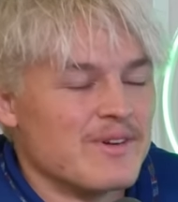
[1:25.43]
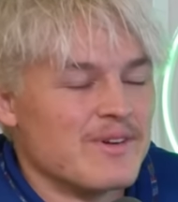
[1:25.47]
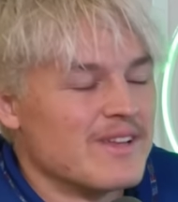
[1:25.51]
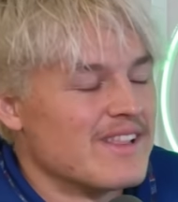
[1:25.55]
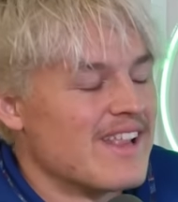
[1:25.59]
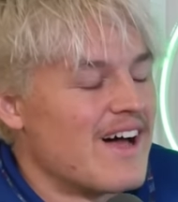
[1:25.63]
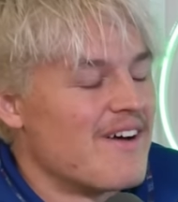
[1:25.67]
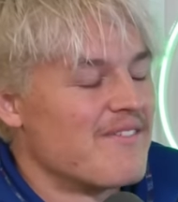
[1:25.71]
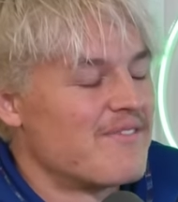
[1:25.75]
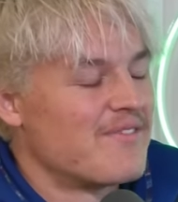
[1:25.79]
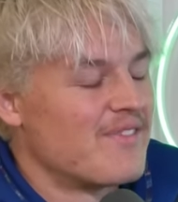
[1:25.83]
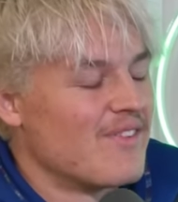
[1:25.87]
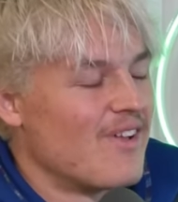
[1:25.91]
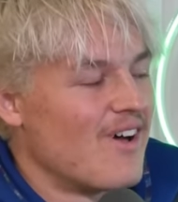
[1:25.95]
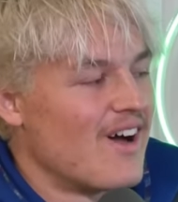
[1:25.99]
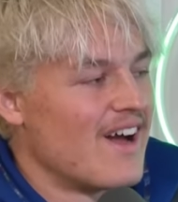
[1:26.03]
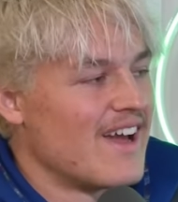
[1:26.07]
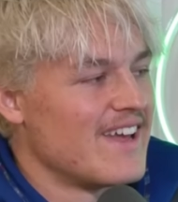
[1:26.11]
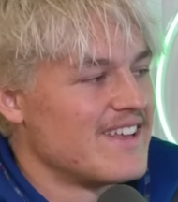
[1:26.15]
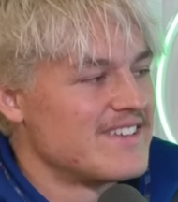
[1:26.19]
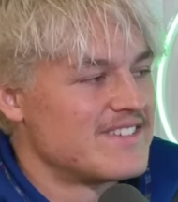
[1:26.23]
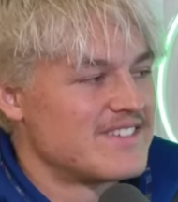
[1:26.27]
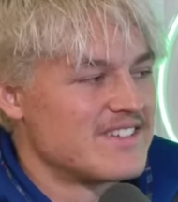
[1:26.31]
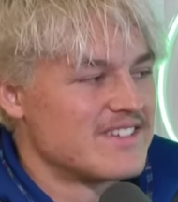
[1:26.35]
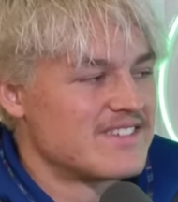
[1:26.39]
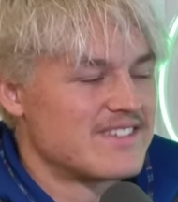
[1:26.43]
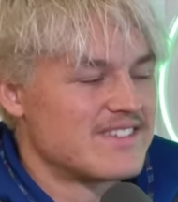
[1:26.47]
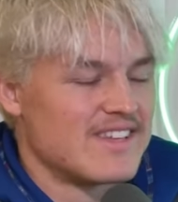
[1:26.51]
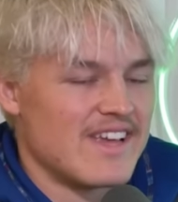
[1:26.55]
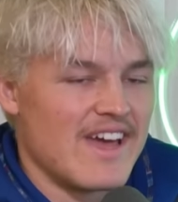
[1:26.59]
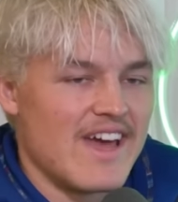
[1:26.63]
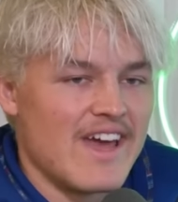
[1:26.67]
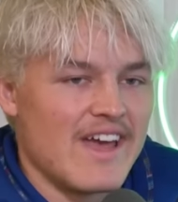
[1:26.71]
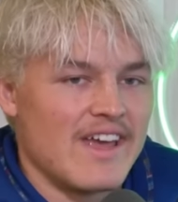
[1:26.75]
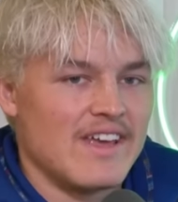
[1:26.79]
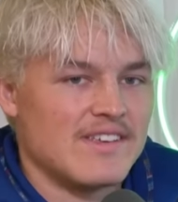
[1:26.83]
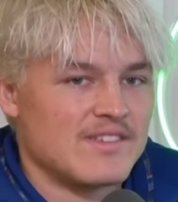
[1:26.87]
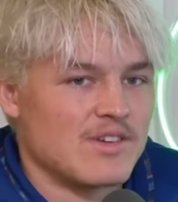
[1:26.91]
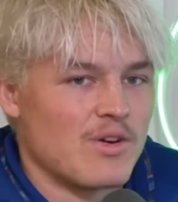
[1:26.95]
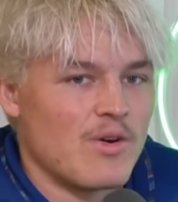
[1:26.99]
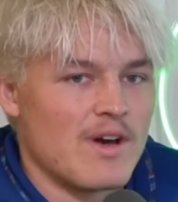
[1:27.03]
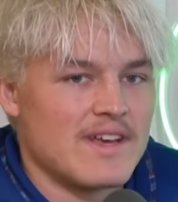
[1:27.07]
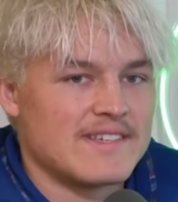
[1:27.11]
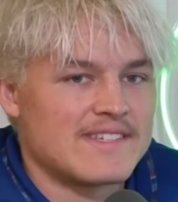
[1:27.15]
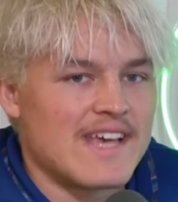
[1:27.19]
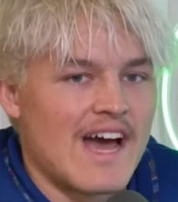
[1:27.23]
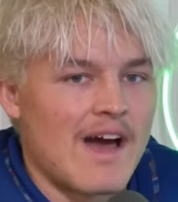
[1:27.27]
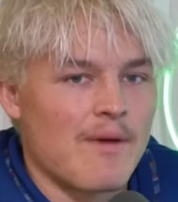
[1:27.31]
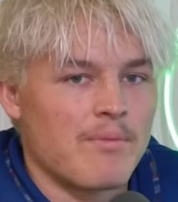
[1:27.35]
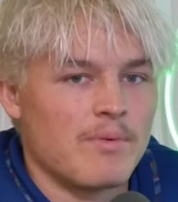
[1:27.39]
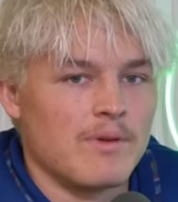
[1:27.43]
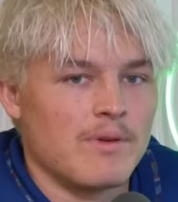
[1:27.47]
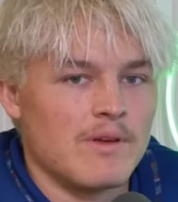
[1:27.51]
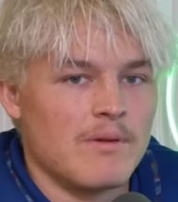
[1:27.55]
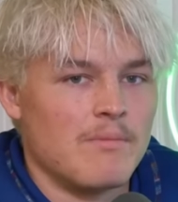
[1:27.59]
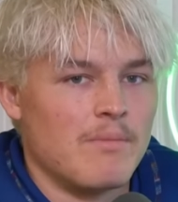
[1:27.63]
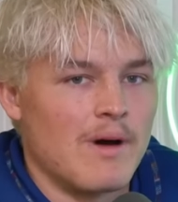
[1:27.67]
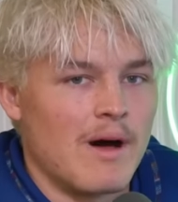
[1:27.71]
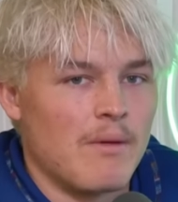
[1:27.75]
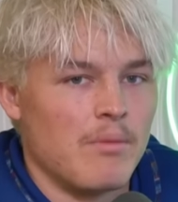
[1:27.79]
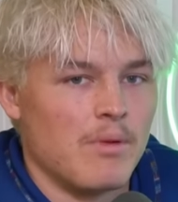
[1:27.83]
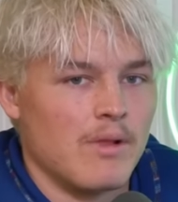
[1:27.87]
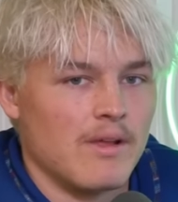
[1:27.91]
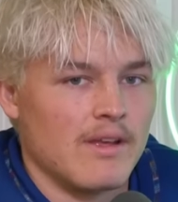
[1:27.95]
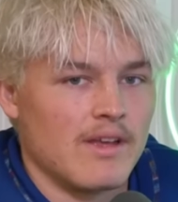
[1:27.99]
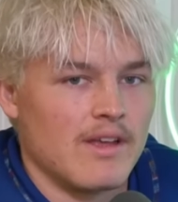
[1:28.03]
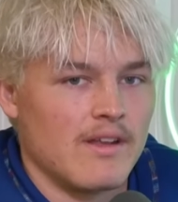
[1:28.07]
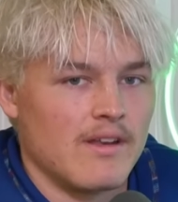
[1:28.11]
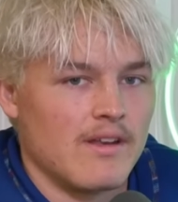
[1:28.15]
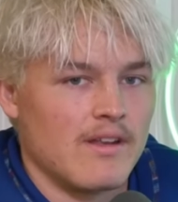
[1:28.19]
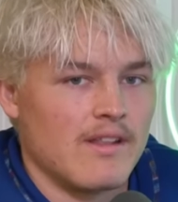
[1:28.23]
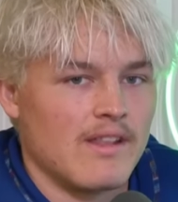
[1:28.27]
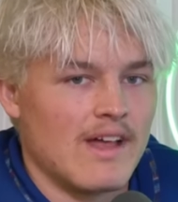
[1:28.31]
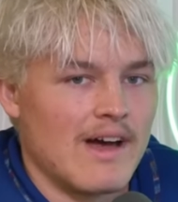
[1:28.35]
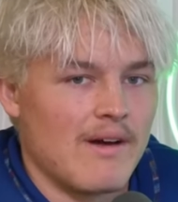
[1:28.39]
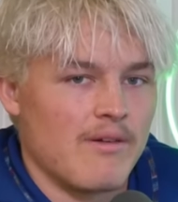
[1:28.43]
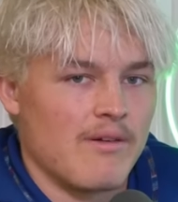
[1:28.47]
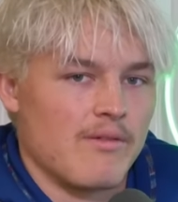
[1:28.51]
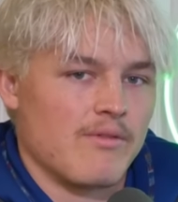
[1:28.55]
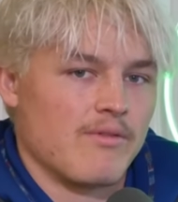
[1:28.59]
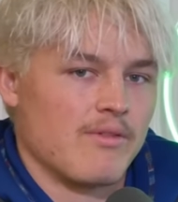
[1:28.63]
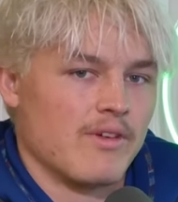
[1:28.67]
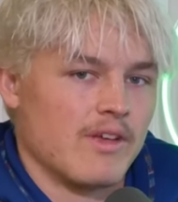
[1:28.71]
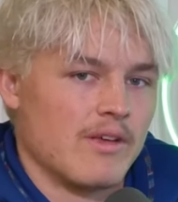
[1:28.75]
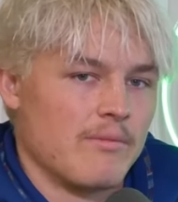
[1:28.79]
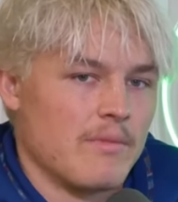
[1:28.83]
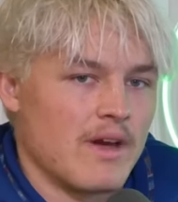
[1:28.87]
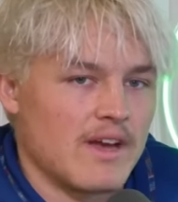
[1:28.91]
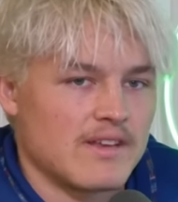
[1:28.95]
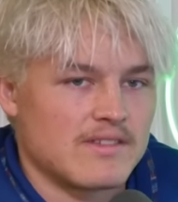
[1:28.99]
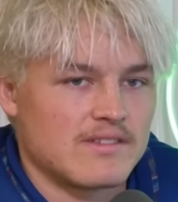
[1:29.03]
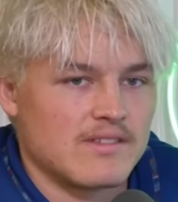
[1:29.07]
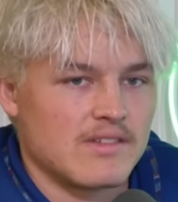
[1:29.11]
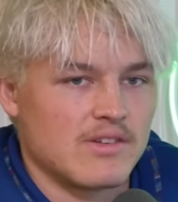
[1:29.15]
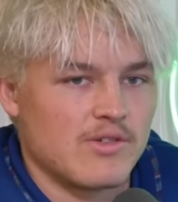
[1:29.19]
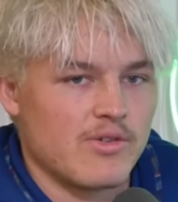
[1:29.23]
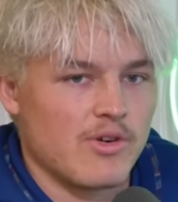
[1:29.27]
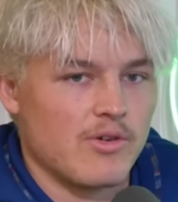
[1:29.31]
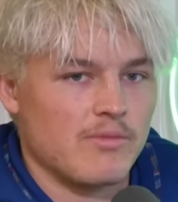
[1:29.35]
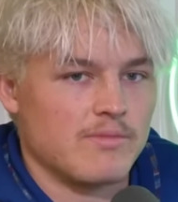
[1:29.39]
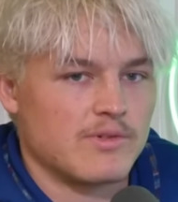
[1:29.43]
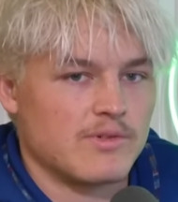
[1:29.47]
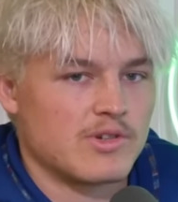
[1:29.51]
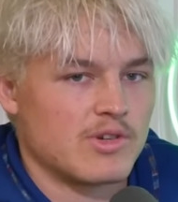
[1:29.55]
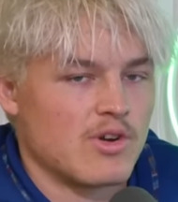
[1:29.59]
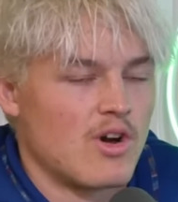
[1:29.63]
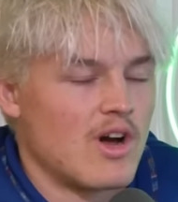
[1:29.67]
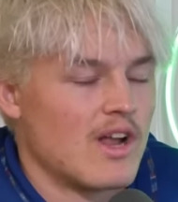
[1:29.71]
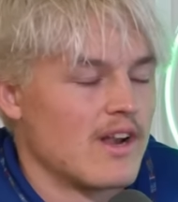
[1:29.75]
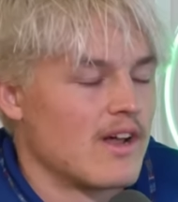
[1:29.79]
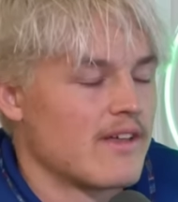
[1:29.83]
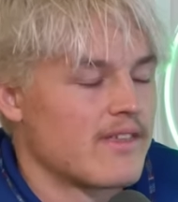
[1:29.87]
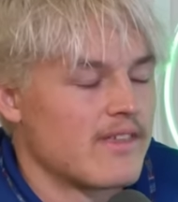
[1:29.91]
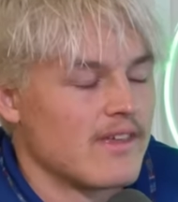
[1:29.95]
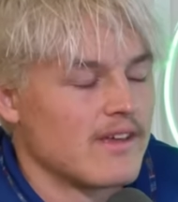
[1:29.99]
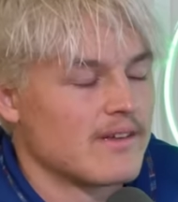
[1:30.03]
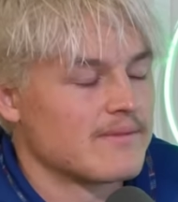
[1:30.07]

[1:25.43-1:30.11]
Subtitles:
We love Fly. He's just, he's always happy and bubbly and that really makes the group shine,